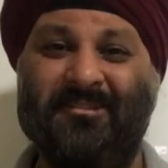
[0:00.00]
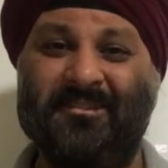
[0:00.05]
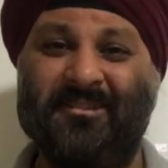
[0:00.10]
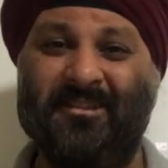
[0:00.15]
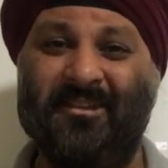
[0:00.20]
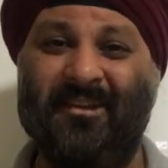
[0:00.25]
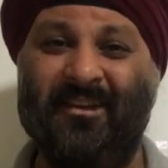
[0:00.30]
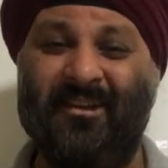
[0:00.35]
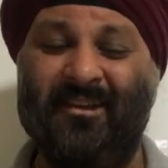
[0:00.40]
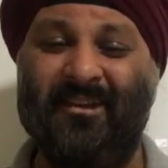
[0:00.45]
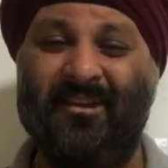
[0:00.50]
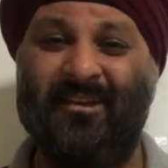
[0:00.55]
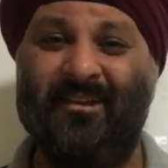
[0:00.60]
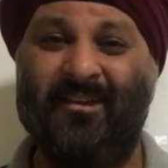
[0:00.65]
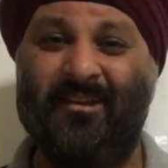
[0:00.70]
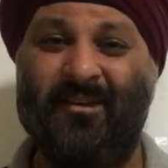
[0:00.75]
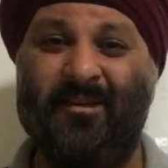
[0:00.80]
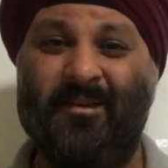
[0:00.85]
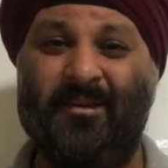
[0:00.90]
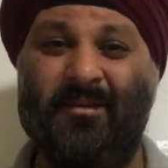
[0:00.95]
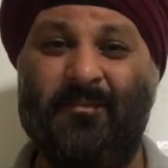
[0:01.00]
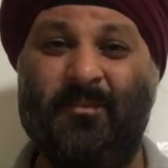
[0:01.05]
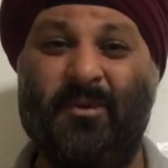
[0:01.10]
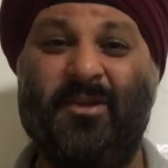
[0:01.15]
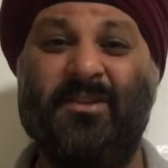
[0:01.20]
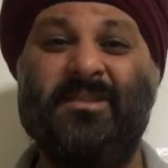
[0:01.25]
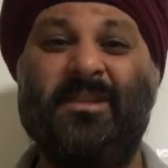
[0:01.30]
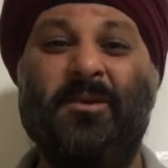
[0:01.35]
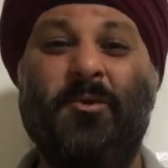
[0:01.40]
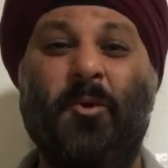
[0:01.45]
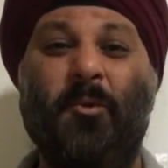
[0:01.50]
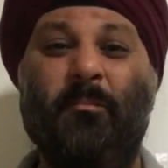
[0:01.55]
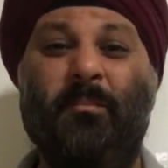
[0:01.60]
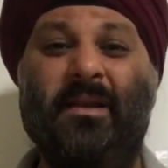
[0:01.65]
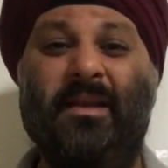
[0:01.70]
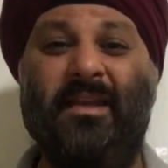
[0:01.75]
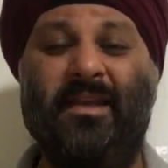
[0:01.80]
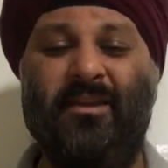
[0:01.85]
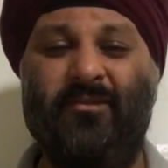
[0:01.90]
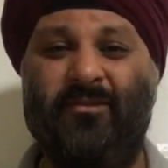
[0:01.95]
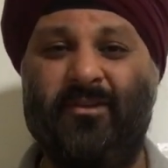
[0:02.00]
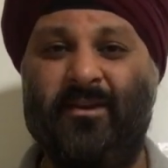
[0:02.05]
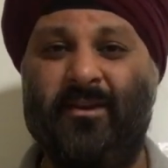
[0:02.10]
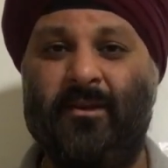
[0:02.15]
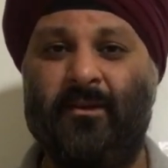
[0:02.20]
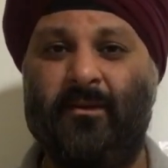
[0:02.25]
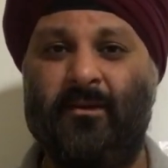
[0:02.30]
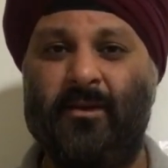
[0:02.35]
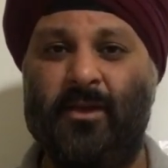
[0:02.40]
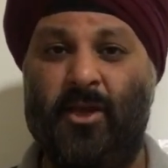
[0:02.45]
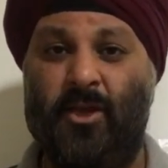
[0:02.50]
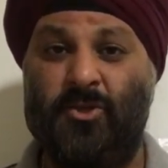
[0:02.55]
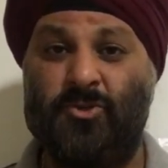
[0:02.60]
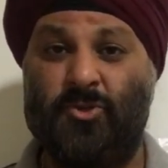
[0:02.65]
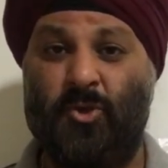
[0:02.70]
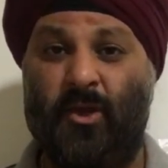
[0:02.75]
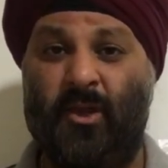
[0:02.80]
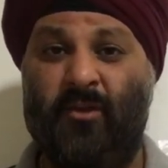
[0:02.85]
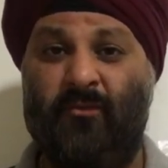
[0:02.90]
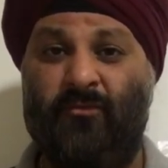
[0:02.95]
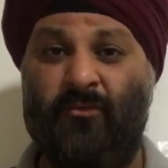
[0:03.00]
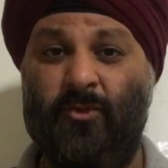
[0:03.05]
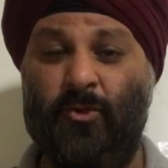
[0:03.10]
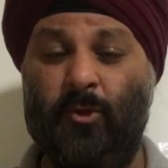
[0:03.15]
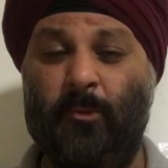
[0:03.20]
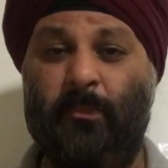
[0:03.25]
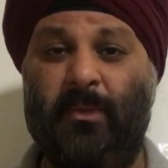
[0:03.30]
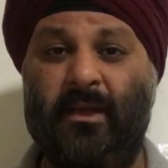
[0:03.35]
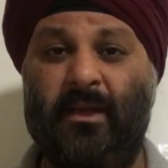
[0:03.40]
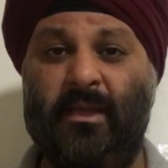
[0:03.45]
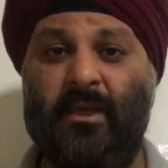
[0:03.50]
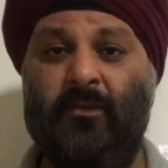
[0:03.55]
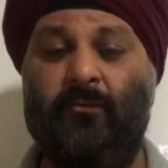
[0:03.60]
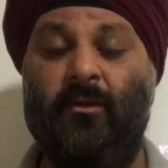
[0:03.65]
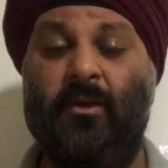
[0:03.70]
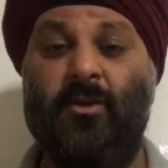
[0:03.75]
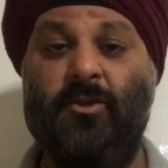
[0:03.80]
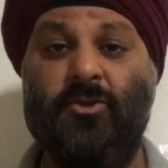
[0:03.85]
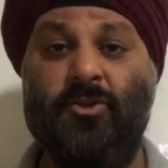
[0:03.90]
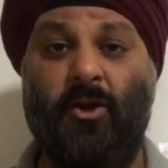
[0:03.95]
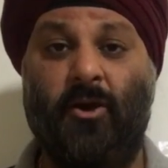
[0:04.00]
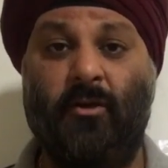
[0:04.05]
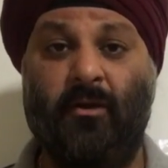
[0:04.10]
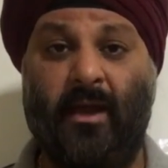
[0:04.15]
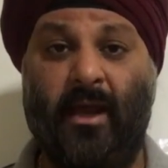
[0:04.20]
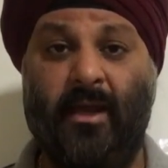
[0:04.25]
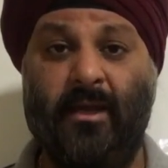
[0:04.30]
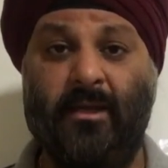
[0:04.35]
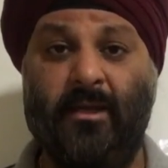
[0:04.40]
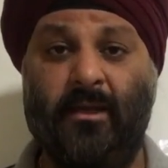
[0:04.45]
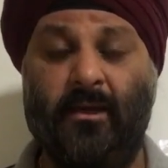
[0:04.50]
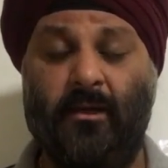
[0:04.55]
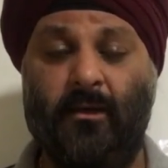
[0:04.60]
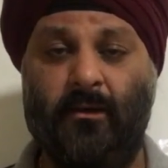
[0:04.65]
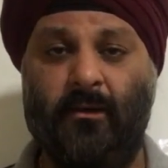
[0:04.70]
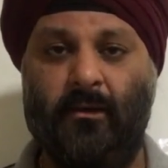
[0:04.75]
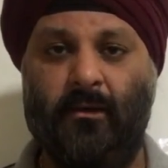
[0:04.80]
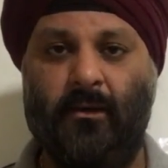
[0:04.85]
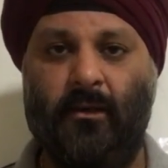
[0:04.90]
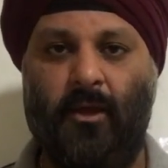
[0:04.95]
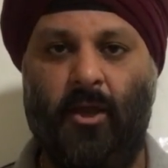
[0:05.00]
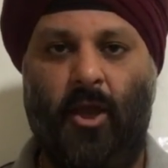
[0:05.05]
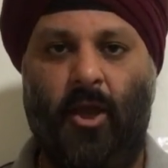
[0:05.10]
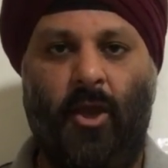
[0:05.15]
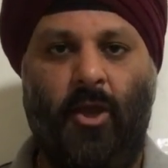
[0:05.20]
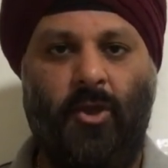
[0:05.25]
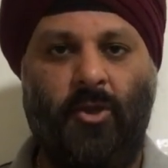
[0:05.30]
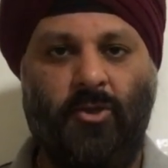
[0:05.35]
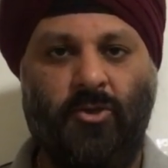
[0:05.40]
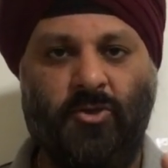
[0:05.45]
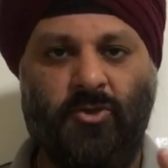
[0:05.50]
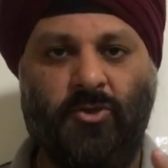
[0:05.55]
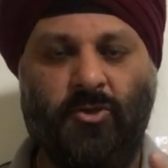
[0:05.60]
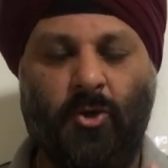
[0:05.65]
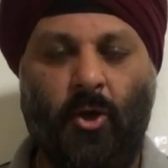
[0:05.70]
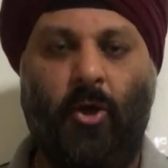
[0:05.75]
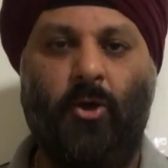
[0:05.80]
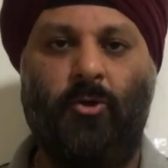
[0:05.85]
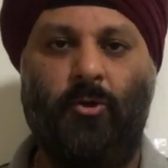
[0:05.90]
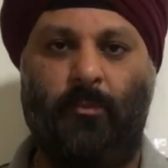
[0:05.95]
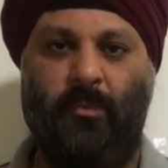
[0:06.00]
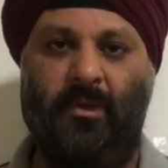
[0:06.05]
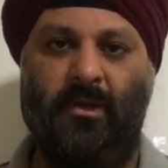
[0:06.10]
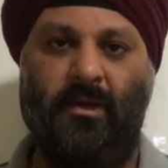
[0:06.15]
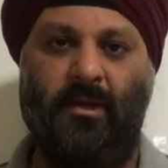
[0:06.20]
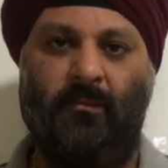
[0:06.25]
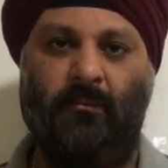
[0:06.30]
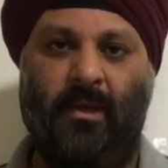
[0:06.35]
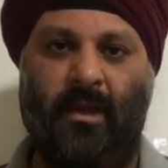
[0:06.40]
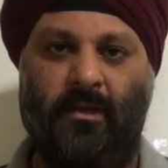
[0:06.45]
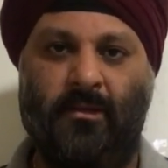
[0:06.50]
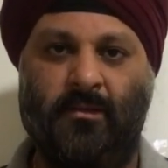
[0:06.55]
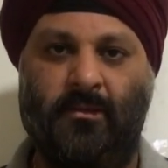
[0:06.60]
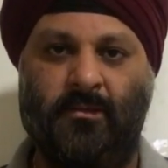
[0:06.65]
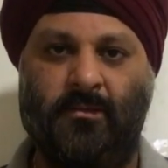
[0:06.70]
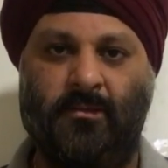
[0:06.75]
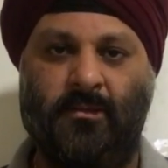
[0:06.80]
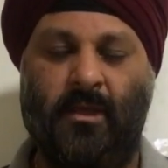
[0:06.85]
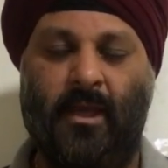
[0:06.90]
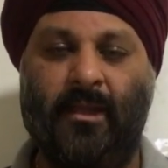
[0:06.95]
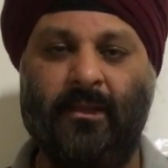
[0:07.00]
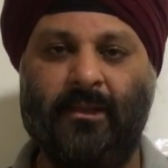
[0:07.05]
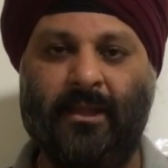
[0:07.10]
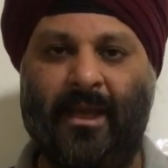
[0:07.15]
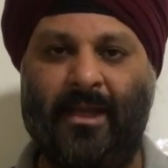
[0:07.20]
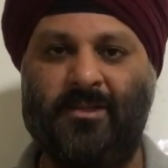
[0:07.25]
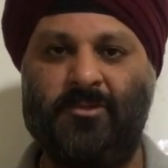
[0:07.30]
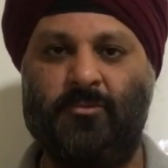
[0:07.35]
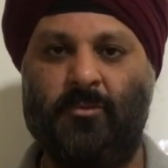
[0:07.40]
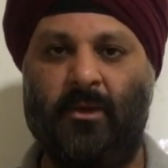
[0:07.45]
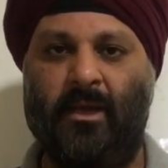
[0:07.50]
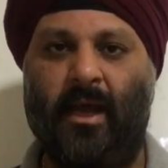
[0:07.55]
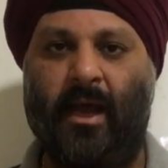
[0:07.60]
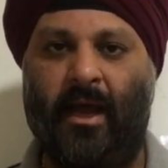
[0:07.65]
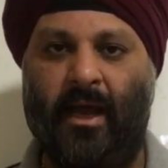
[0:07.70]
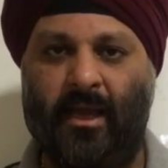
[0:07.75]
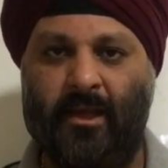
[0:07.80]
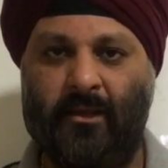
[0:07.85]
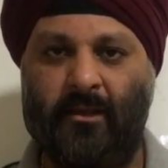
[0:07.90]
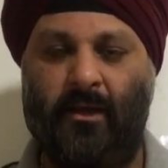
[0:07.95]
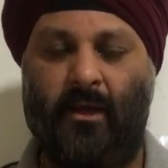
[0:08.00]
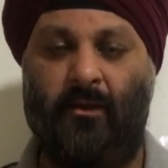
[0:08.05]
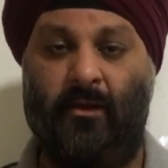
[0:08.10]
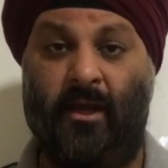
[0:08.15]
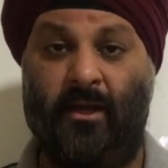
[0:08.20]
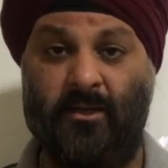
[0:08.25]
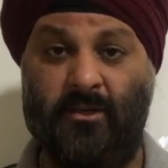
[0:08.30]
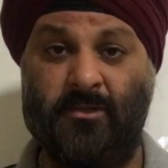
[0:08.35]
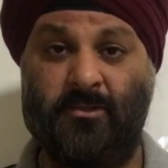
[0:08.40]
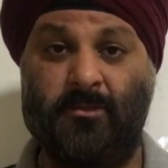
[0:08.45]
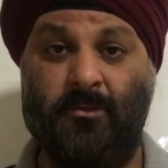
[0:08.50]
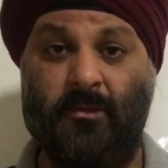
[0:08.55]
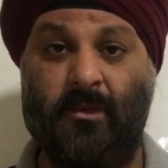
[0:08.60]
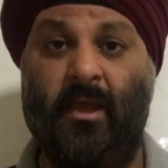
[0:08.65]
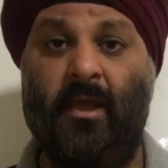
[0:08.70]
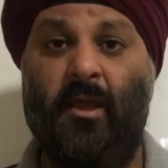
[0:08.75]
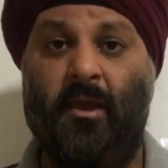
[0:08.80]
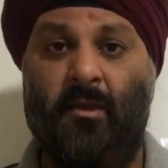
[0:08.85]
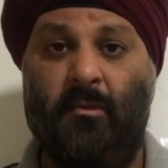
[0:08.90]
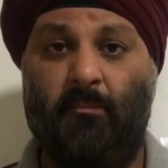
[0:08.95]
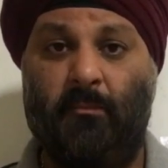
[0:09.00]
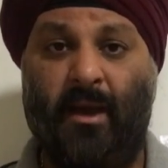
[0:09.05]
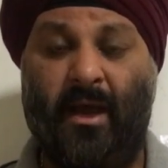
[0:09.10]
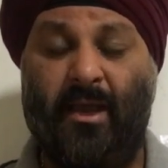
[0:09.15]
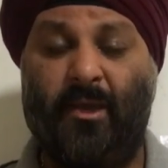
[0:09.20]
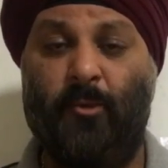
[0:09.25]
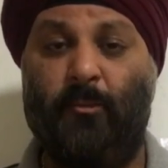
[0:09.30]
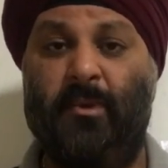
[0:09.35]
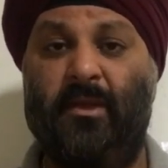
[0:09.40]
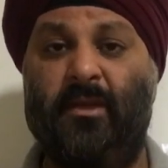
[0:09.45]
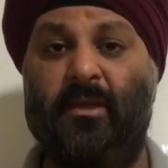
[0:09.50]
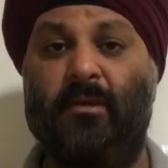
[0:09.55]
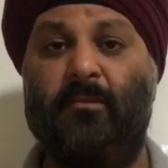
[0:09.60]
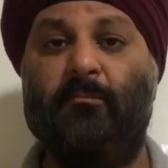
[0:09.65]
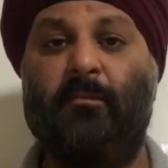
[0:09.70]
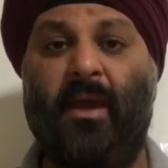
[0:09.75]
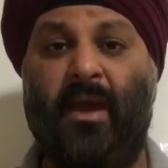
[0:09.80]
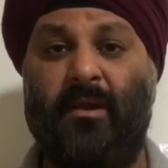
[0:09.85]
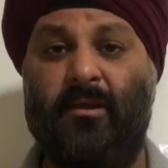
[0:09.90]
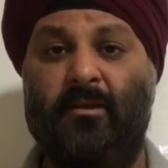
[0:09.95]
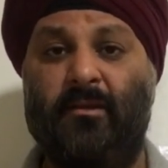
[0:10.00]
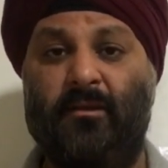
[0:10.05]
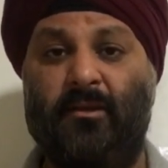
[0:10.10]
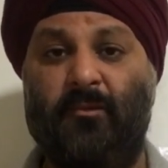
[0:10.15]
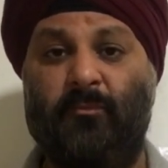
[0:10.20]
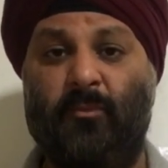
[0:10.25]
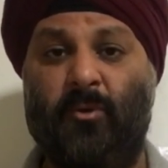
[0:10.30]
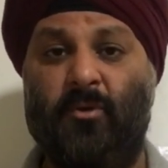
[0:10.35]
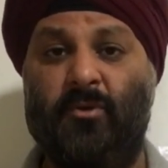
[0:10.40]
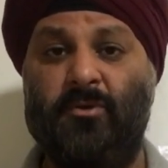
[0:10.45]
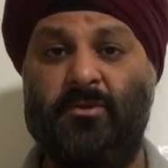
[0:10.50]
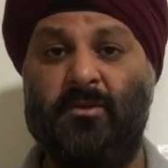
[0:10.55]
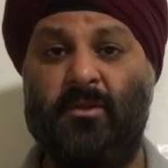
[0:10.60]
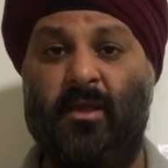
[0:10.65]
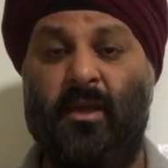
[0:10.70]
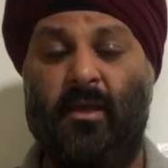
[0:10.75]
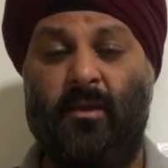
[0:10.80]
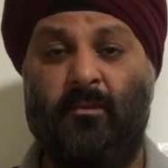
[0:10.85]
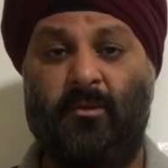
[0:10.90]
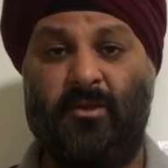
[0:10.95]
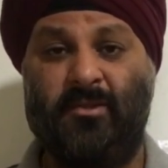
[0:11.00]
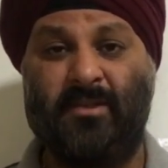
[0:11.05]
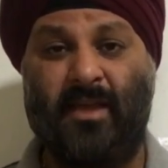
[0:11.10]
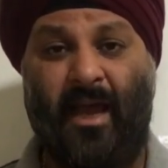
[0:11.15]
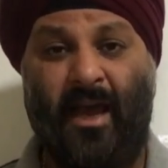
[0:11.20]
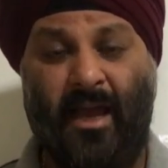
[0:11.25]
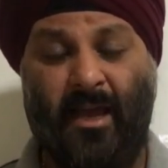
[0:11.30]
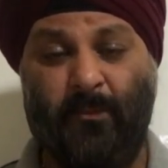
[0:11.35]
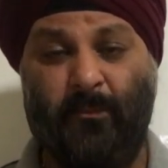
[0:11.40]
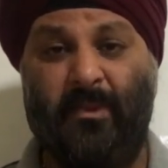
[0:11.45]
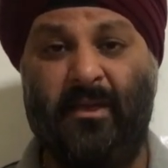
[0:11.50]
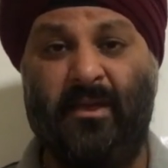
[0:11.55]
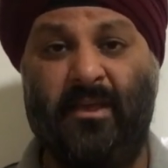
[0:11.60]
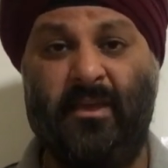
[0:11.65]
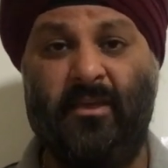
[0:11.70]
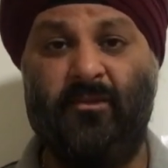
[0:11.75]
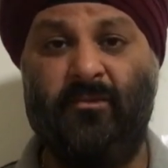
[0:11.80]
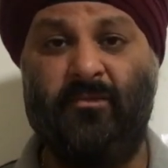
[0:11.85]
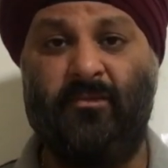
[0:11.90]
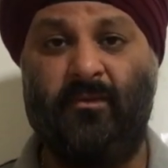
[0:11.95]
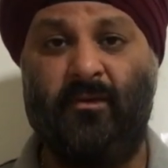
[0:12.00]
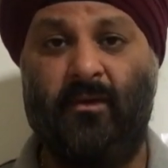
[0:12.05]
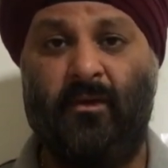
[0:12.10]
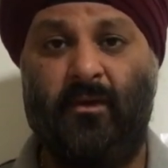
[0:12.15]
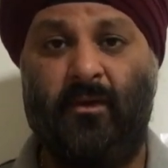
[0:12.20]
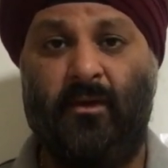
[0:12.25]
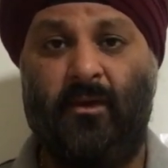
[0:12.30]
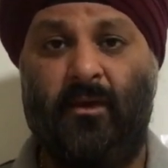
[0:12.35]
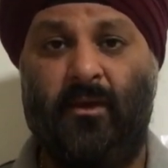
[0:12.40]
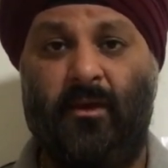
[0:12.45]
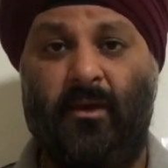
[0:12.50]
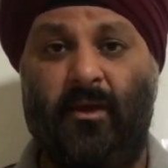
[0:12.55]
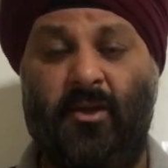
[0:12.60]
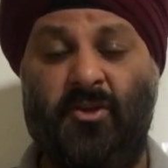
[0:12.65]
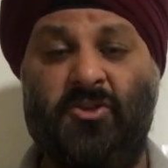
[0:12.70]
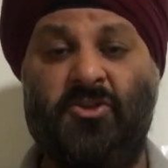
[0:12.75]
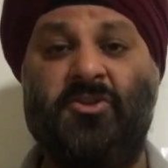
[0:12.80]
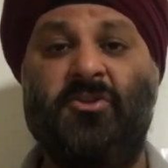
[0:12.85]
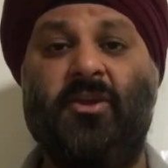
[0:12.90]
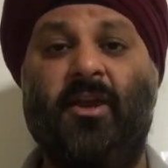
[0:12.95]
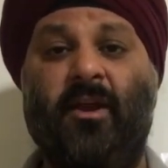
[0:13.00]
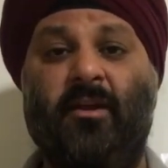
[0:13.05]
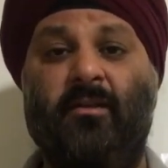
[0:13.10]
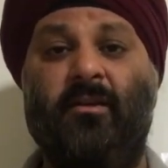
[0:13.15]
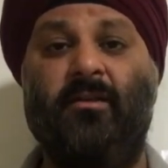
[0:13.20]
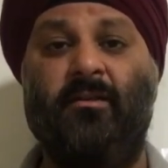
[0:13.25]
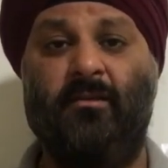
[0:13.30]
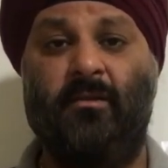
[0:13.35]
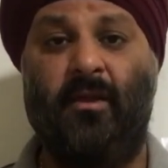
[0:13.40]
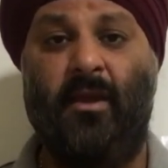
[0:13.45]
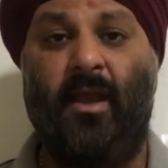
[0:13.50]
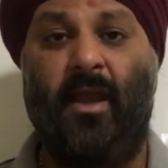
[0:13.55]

See? Because they don't believe in it. So if you believe in your idea, your opinion matters. And that's what I understood. My opinion mattered the most because I believe in sharing